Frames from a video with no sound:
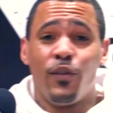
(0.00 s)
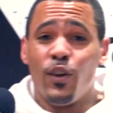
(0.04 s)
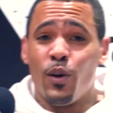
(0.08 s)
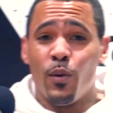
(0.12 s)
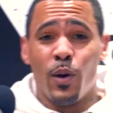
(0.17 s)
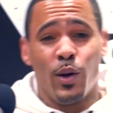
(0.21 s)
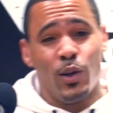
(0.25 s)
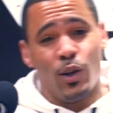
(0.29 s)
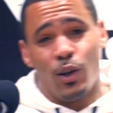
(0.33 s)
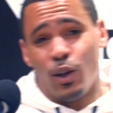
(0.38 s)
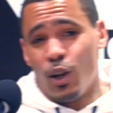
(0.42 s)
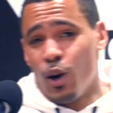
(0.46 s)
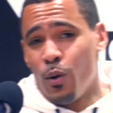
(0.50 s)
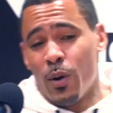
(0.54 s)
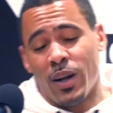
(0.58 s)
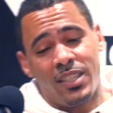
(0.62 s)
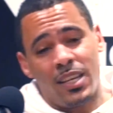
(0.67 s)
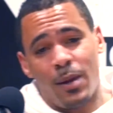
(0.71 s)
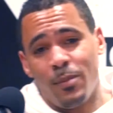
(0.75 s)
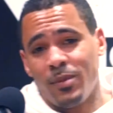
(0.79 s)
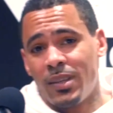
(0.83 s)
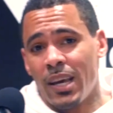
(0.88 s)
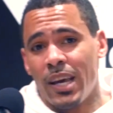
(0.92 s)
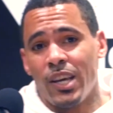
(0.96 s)
viewer not know what
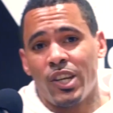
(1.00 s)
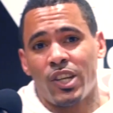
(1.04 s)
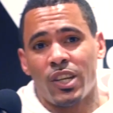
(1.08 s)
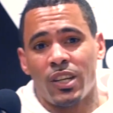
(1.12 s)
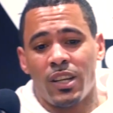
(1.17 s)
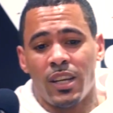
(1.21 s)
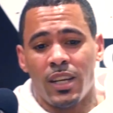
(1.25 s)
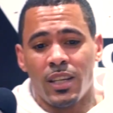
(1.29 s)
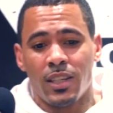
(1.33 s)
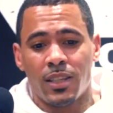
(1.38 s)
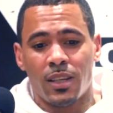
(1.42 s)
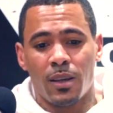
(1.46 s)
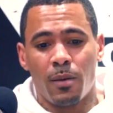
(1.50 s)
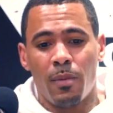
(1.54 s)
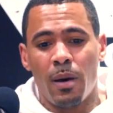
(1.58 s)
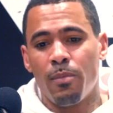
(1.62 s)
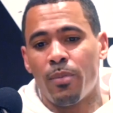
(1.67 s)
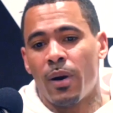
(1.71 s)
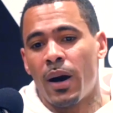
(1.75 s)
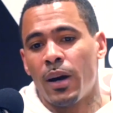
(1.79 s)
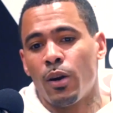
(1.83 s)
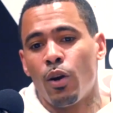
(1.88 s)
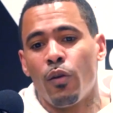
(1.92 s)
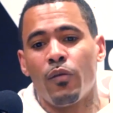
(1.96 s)
temptation is?
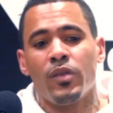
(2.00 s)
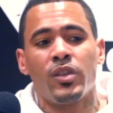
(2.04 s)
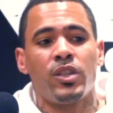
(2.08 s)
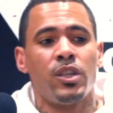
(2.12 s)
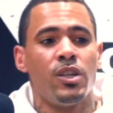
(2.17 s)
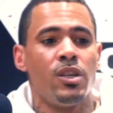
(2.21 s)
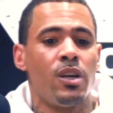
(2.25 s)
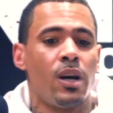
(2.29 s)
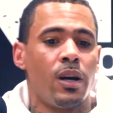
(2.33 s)
Remember, and obviously...